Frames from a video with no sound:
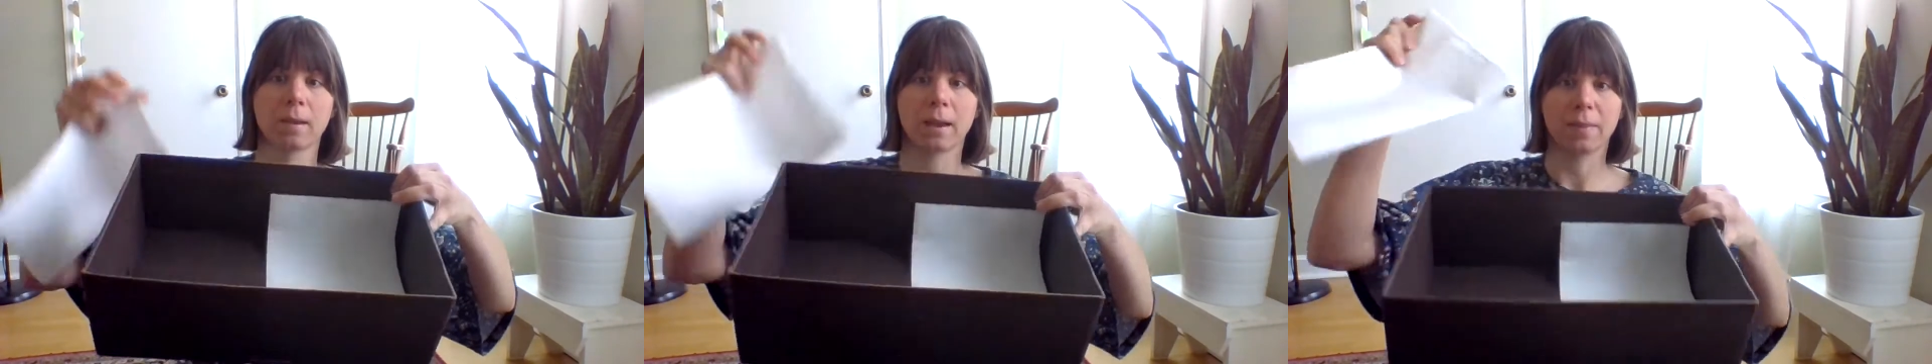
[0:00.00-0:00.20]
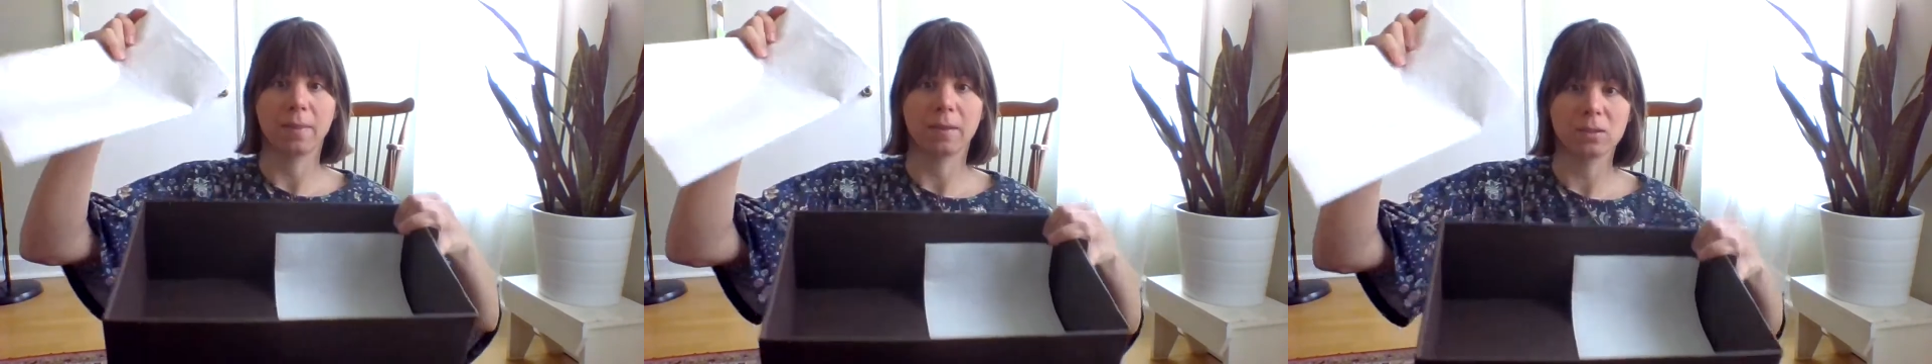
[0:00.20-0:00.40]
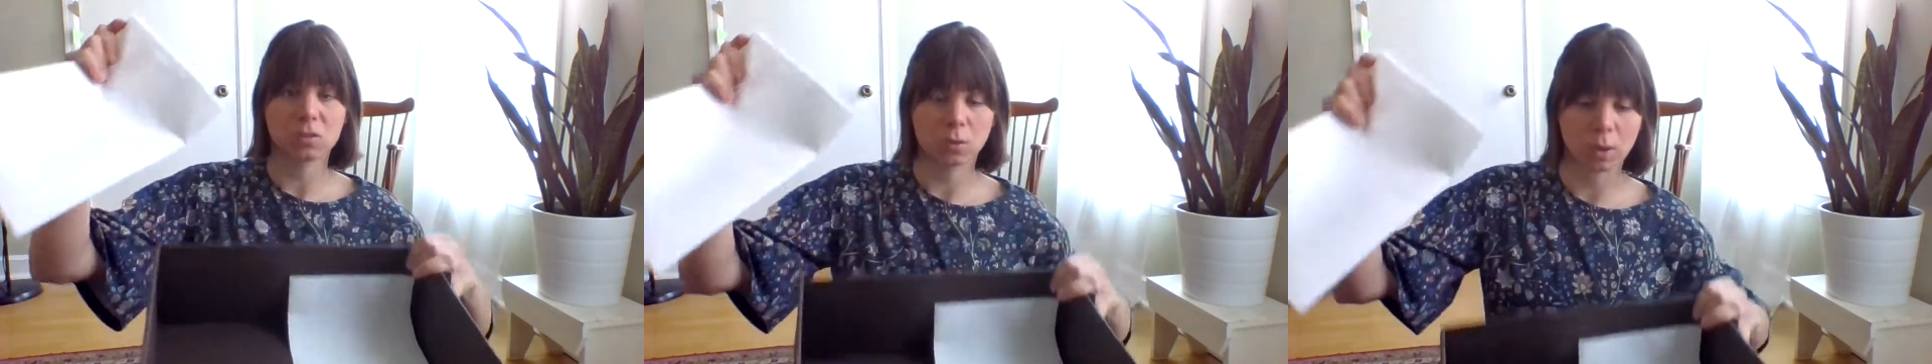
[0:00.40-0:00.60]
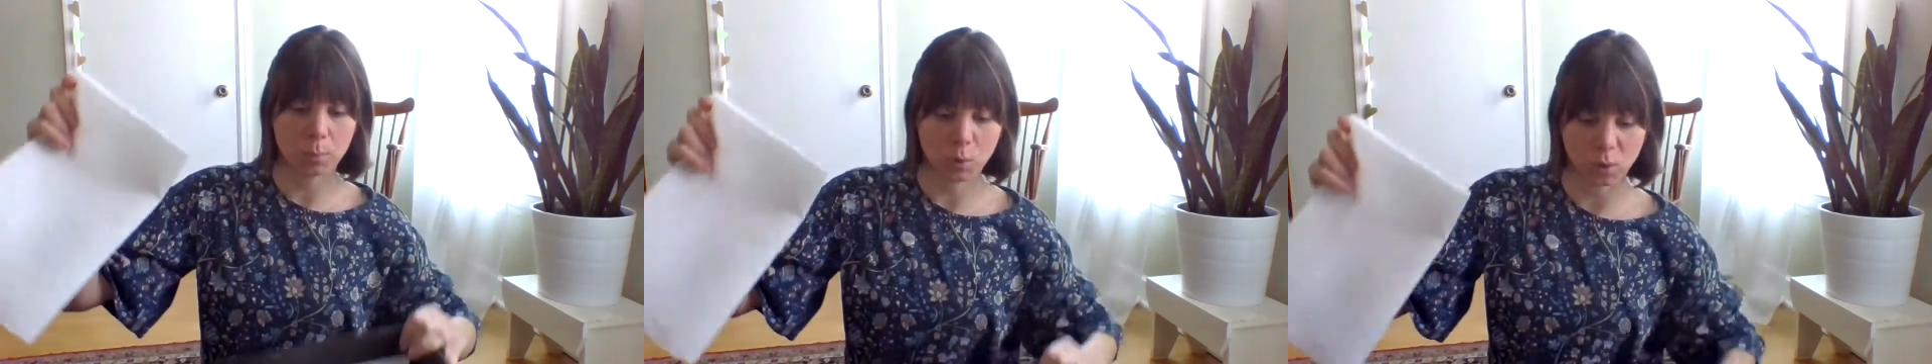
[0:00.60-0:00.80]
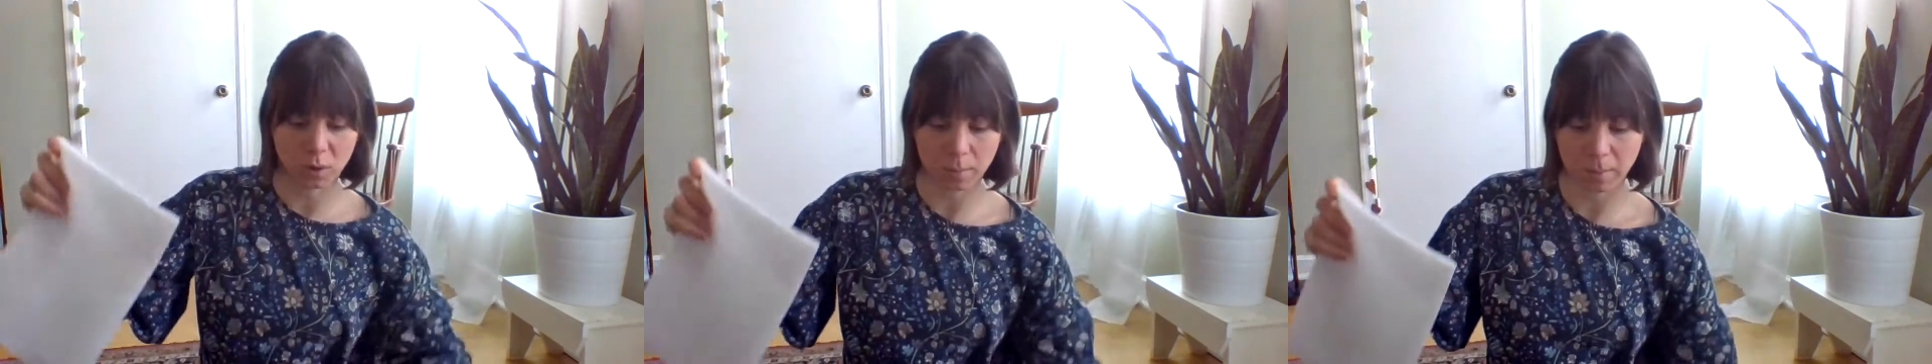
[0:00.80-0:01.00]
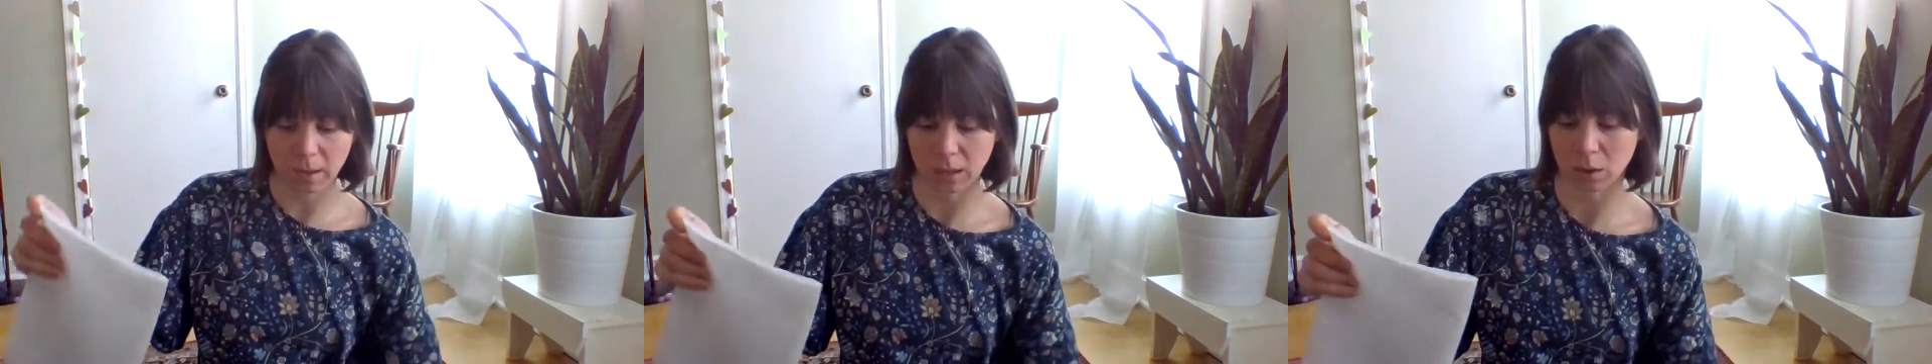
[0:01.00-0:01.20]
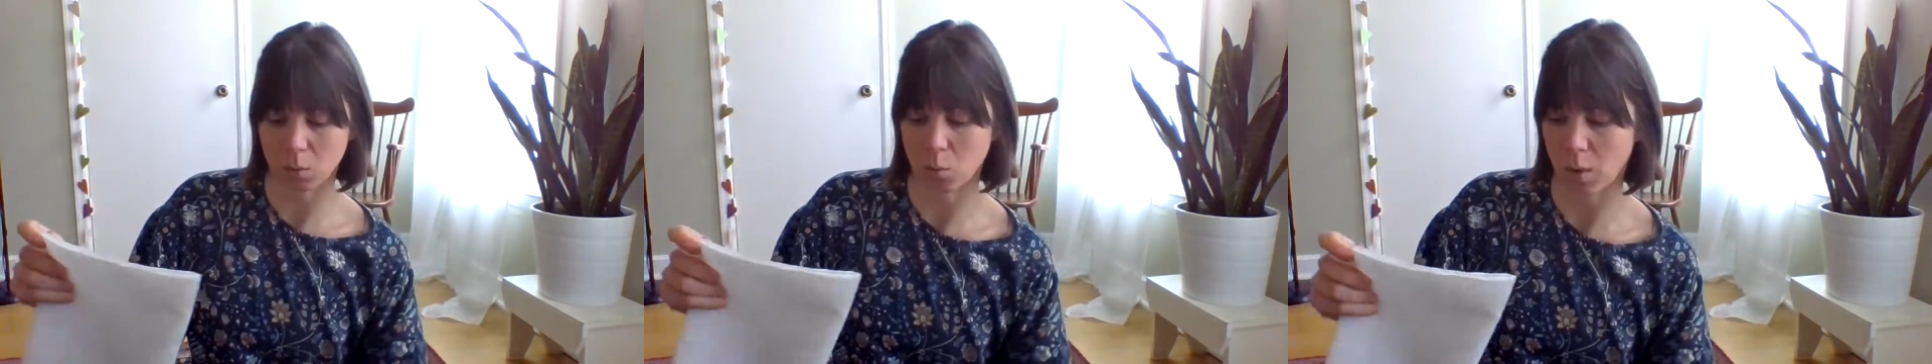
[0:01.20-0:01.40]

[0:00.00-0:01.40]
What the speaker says: and this one I'm going to make it